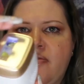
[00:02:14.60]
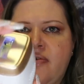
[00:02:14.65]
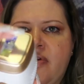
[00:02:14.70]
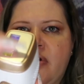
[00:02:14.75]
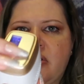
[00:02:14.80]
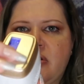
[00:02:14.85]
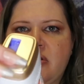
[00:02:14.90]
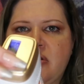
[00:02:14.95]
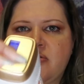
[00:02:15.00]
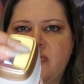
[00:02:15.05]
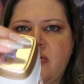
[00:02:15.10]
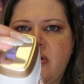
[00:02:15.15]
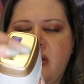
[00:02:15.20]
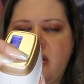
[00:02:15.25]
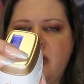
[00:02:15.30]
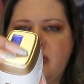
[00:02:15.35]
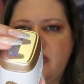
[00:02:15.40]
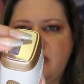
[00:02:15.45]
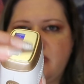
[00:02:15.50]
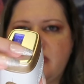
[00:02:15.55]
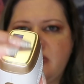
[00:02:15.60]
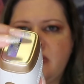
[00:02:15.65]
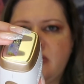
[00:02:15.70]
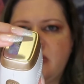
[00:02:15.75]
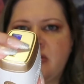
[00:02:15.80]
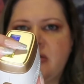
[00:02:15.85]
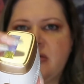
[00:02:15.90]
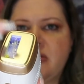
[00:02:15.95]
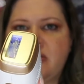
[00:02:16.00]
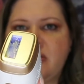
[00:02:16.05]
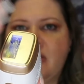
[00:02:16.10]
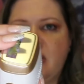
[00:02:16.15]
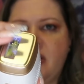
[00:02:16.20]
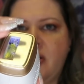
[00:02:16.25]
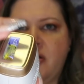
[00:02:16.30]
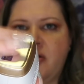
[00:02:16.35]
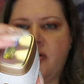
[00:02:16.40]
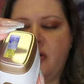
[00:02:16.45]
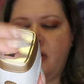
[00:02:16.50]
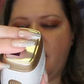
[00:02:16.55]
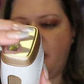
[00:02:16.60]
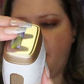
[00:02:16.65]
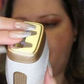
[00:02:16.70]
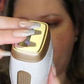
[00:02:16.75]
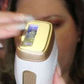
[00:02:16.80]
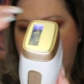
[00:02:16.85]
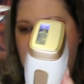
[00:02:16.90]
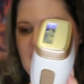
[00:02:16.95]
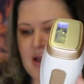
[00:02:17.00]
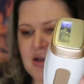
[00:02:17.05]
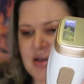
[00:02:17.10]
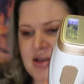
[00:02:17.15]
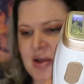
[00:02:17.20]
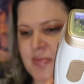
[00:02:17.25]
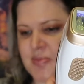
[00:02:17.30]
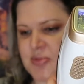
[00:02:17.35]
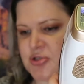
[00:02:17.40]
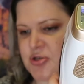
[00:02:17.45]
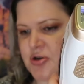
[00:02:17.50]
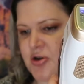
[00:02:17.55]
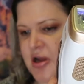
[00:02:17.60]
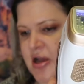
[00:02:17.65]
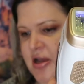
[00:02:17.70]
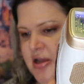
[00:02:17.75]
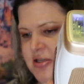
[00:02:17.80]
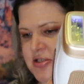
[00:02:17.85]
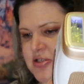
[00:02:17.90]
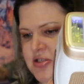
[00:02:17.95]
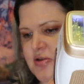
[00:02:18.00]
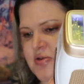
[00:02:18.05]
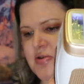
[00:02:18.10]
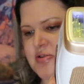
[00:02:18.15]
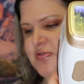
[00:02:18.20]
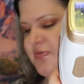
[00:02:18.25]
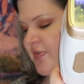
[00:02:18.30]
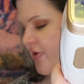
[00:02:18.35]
You've got this right here. This here can damage your eyes, so